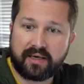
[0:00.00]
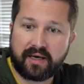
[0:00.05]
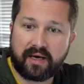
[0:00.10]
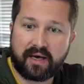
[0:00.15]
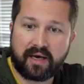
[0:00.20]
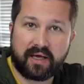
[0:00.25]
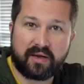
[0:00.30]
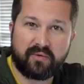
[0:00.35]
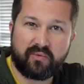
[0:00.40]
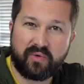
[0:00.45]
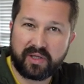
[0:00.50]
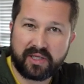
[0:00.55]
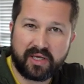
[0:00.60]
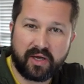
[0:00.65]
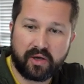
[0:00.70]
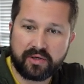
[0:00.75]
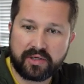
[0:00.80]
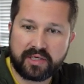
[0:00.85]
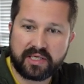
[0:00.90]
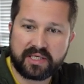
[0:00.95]
uh, and really
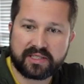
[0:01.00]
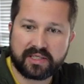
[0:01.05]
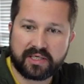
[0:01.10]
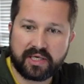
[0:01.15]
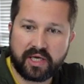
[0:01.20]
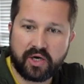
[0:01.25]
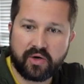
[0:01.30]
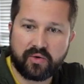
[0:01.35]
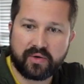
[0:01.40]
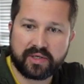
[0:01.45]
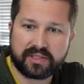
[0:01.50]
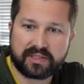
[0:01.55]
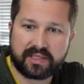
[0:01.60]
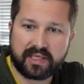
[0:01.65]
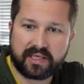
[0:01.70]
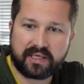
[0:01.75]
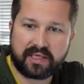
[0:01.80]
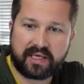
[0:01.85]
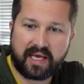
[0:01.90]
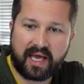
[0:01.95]
all you need to know
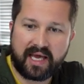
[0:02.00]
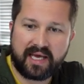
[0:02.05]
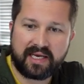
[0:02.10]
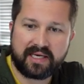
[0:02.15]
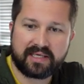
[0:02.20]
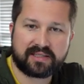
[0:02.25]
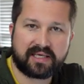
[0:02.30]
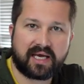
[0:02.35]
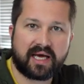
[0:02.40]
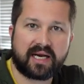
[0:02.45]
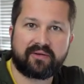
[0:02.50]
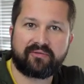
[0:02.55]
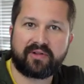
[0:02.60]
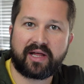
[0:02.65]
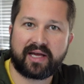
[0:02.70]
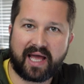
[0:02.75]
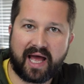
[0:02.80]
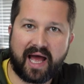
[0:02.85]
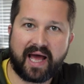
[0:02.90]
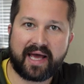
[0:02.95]
is gain is kind of
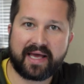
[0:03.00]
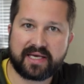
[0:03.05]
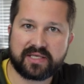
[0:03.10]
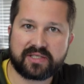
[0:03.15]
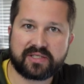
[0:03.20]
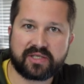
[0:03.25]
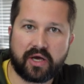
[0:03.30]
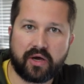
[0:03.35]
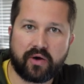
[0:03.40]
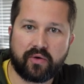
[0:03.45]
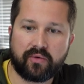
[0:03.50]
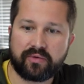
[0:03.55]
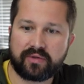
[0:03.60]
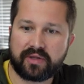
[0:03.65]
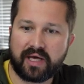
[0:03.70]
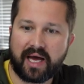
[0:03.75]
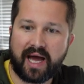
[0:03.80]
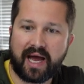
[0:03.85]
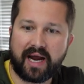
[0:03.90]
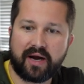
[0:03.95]
like ISO.
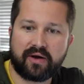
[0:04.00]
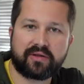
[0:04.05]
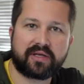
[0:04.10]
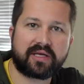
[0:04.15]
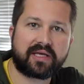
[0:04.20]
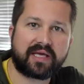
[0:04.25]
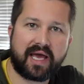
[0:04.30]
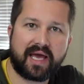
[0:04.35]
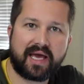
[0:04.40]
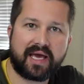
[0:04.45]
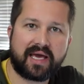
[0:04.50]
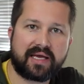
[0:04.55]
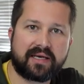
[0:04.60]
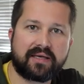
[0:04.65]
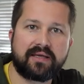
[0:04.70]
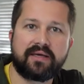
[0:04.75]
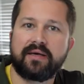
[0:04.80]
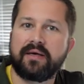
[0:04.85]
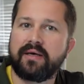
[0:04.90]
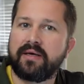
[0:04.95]
The higher the
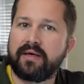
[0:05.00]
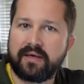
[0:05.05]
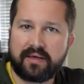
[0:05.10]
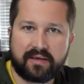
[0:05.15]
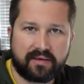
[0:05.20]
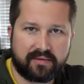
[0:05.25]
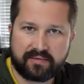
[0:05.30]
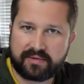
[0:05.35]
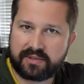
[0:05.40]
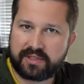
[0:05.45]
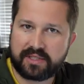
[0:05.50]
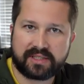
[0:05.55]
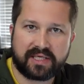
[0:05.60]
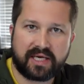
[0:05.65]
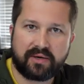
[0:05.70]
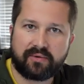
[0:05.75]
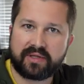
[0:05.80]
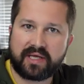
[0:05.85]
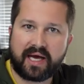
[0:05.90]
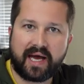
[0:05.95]
gain, just
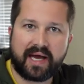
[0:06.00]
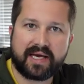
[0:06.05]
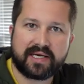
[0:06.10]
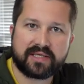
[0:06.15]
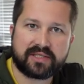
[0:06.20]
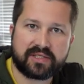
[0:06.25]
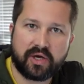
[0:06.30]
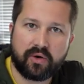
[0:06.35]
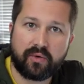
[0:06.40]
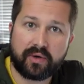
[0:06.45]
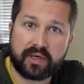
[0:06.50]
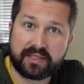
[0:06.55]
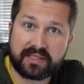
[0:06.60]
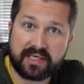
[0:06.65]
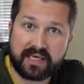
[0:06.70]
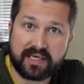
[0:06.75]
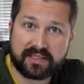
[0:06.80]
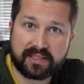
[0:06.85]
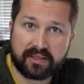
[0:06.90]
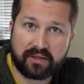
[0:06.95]
like with ISO on a
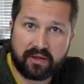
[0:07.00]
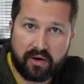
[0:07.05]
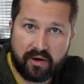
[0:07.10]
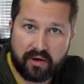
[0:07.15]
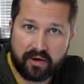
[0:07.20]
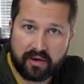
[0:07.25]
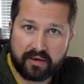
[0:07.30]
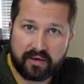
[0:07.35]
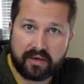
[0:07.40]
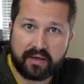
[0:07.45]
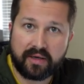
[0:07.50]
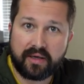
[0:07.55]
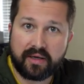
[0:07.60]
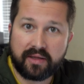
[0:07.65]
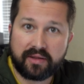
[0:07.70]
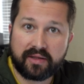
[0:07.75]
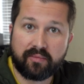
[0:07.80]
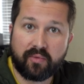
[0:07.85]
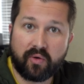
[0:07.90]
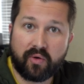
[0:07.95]
DSLR,
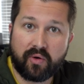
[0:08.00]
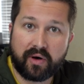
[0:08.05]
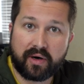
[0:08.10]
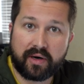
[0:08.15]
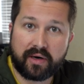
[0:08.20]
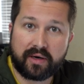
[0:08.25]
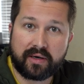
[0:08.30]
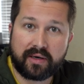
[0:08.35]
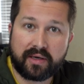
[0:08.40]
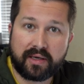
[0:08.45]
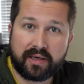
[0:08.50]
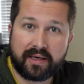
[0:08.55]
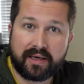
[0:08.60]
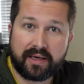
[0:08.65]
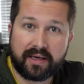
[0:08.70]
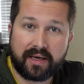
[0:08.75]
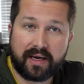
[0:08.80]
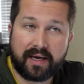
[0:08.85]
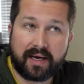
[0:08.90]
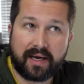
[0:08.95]
the more
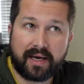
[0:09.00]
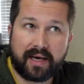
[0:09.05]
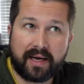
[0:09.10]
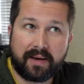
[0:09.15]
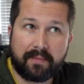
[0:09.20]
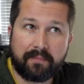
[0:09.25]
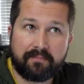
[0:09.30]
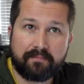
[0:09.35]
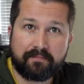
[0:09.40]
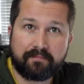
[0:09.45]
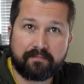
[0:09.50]
uh,